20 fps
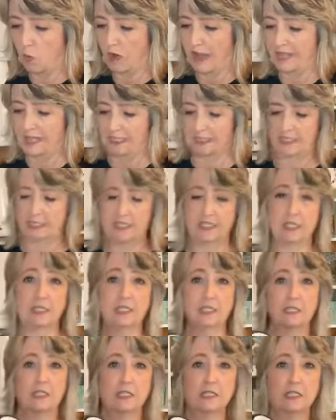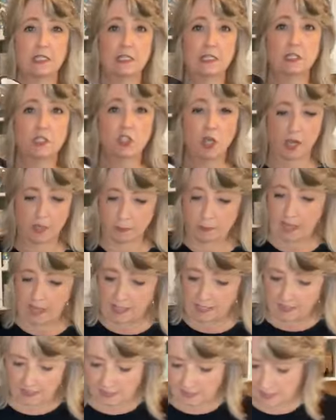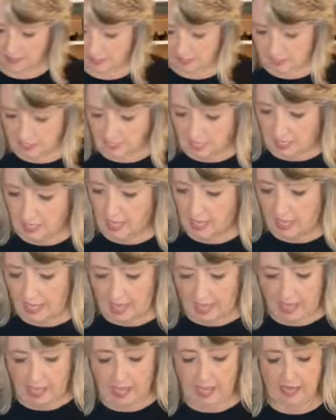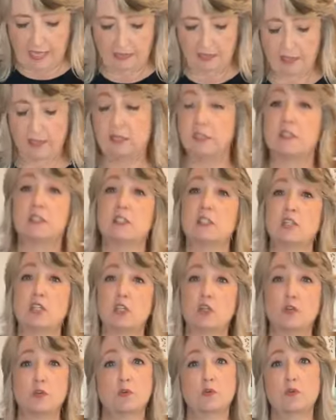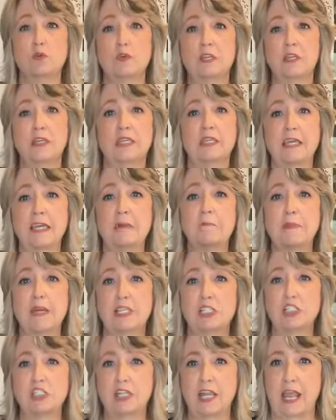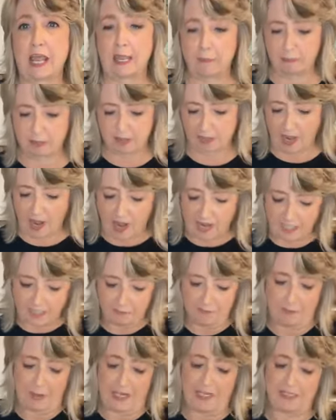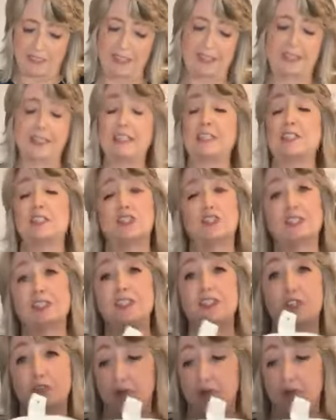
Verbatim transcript: white chalk paste. And to get my shapes, I basically just